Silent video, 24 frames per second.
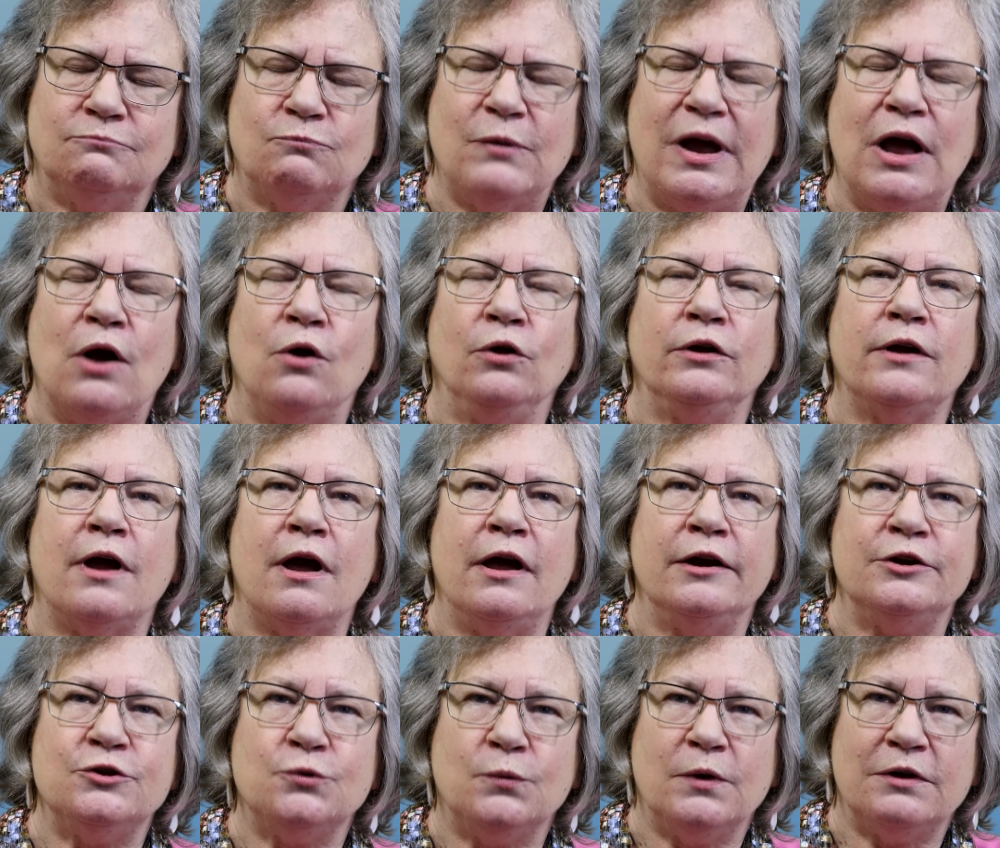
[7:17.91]
we hold
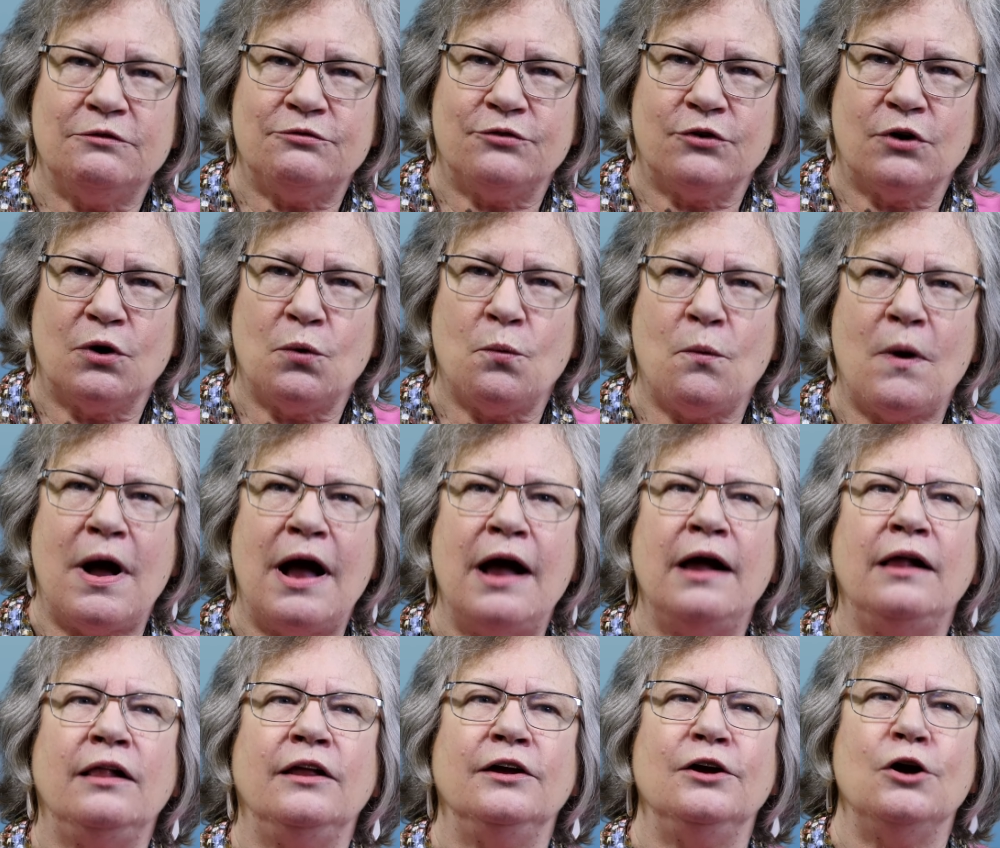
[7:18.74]
on to it for a
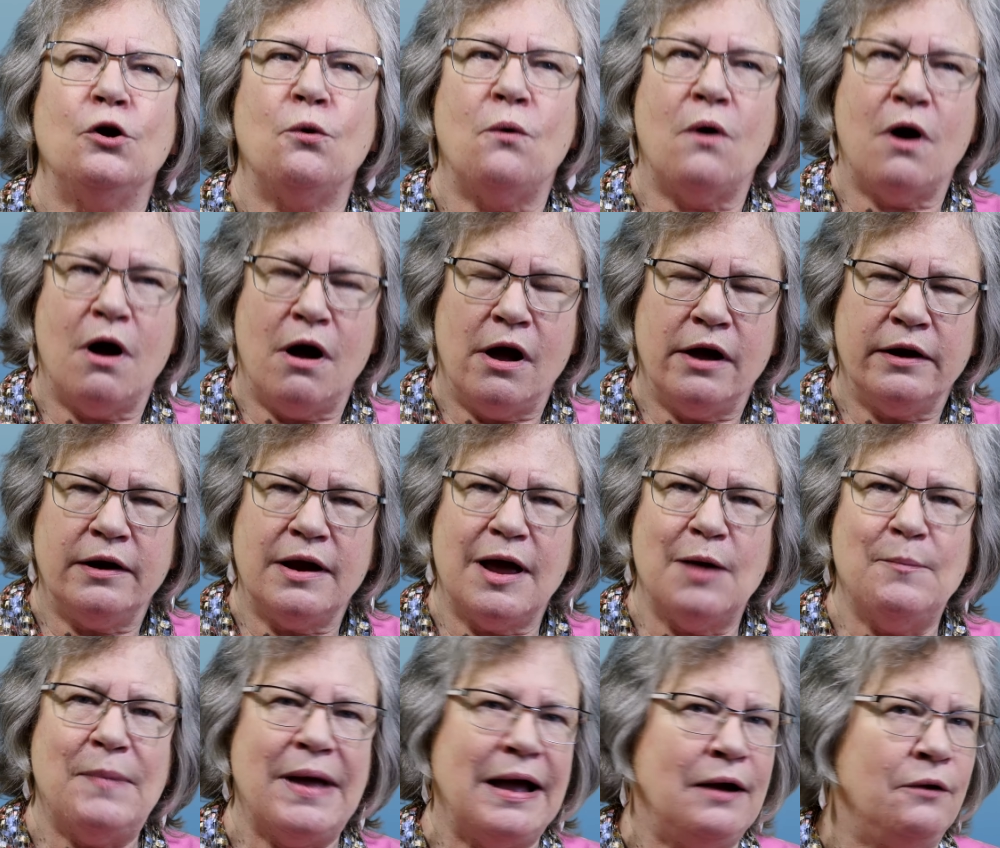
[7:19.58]
while and go
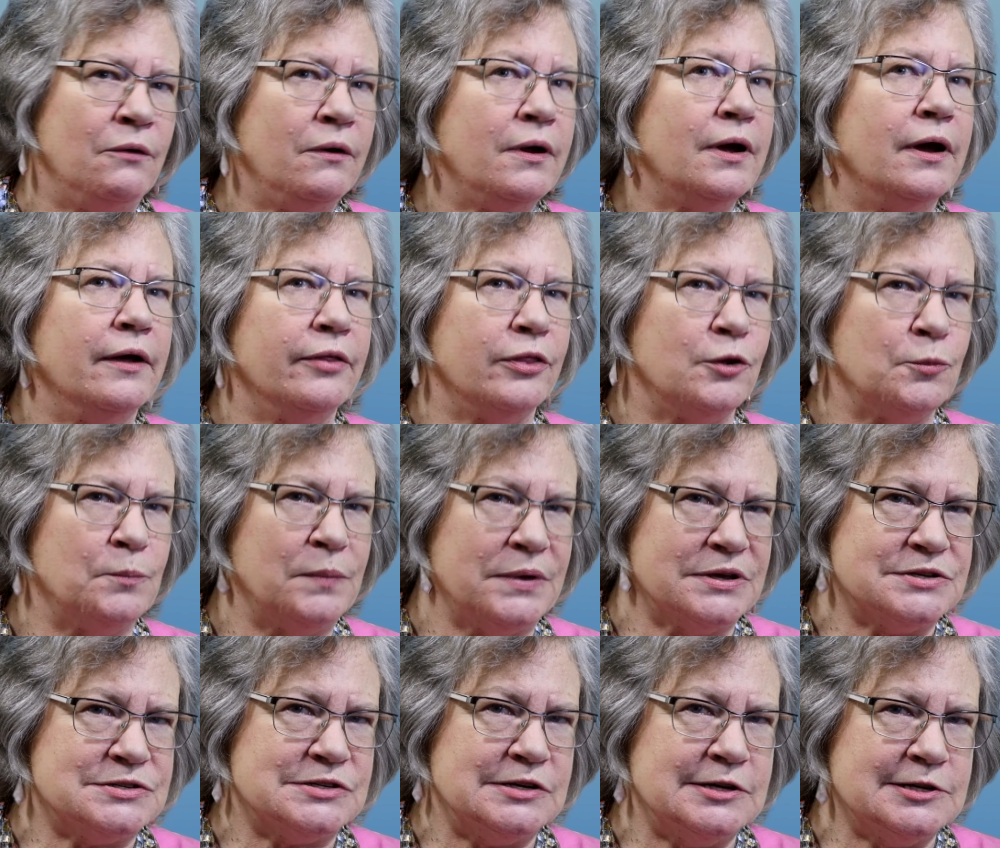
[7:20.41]
on about other
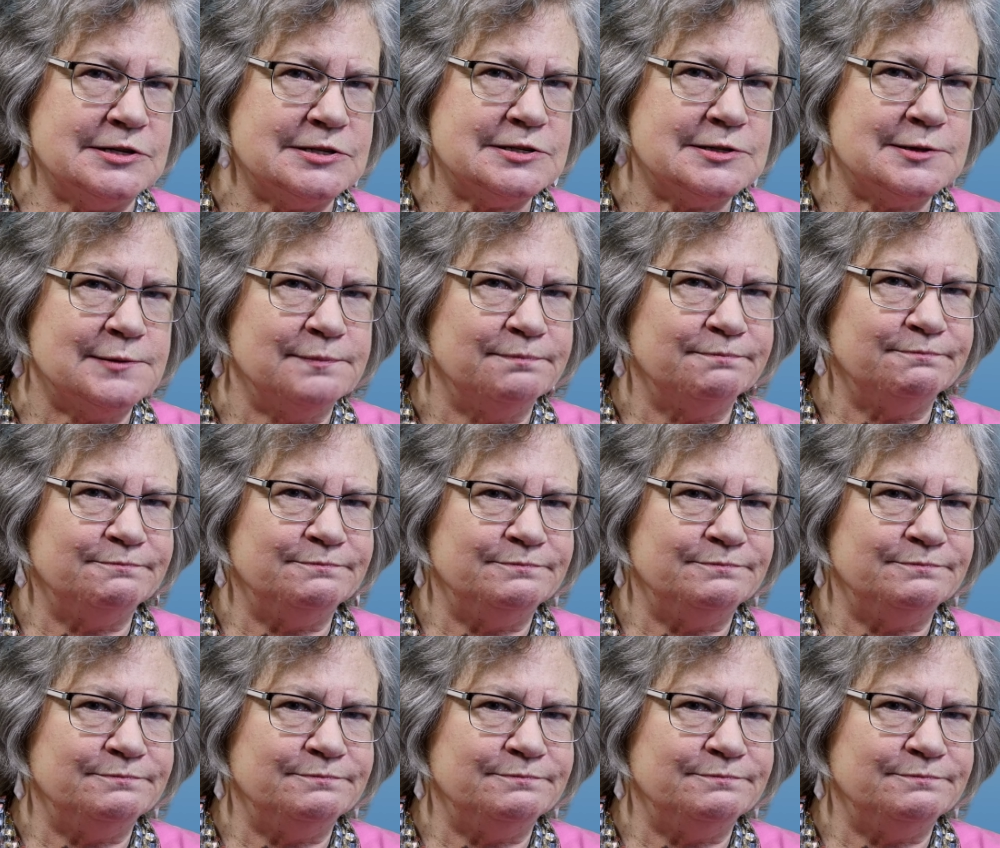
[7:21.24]
business.